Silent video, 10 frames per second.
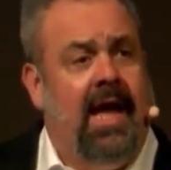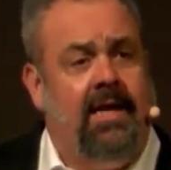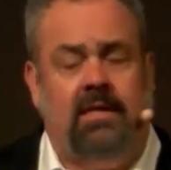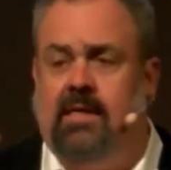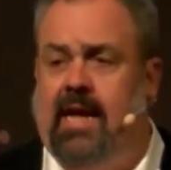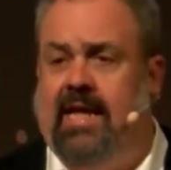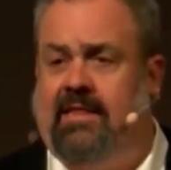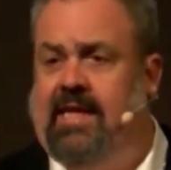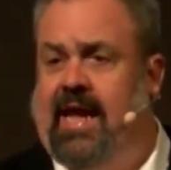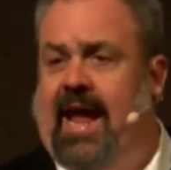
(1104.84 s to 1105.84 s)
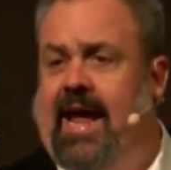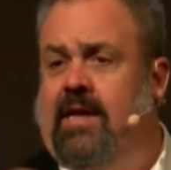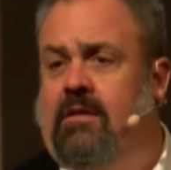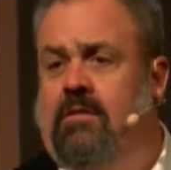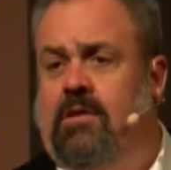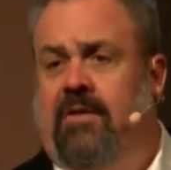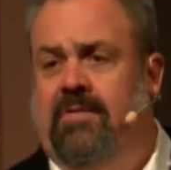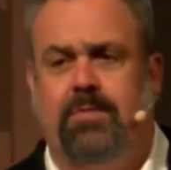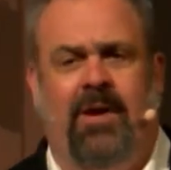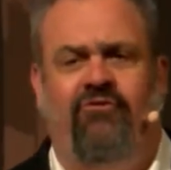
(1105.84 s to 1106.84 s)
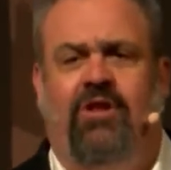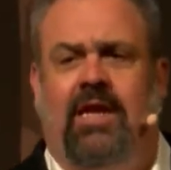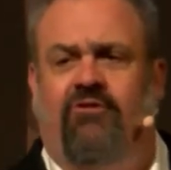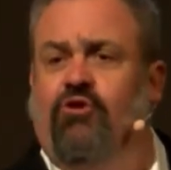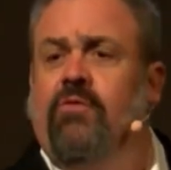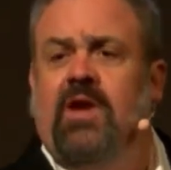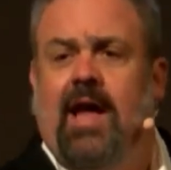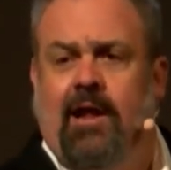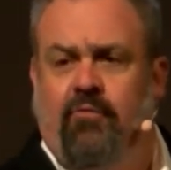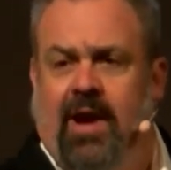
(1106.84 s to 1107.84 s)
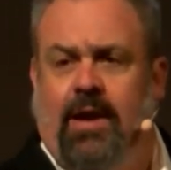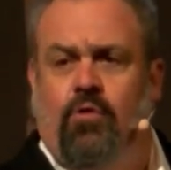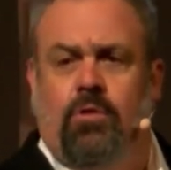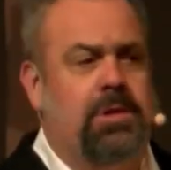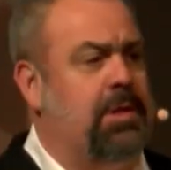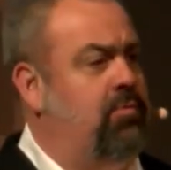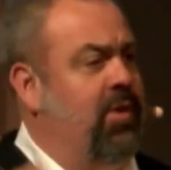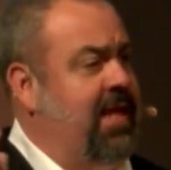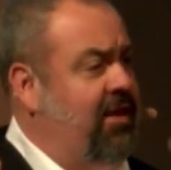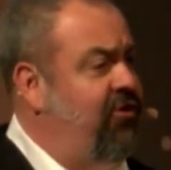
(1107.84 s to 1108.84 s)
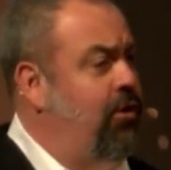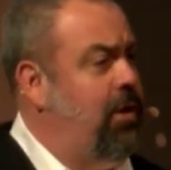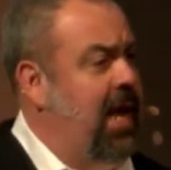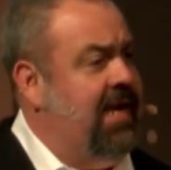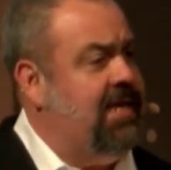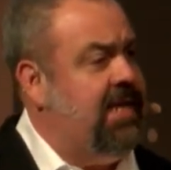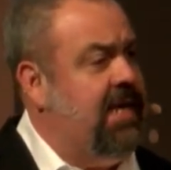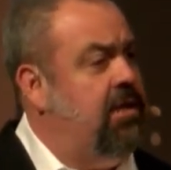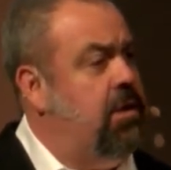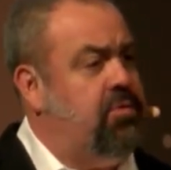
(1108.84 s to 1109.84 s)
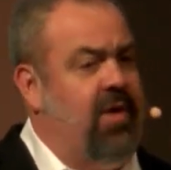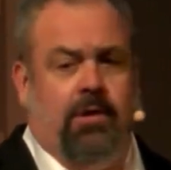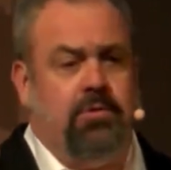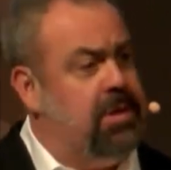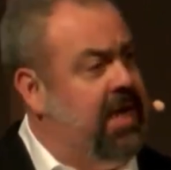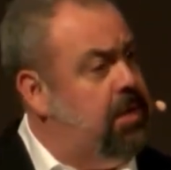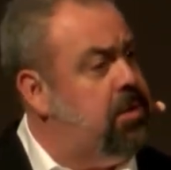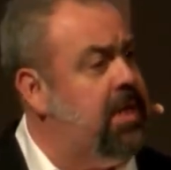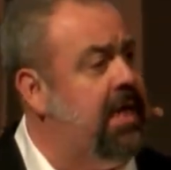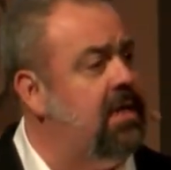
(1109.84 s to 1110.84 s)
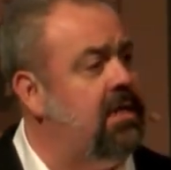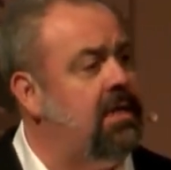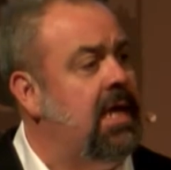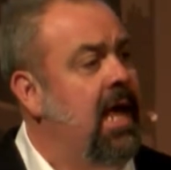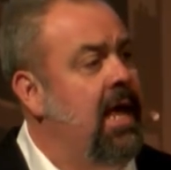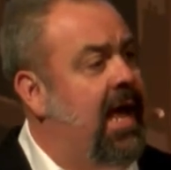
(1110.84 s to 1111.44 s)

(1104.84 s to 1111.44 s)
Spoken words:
And at the end of especially juvenile records, when they turn 18, those records get sealed,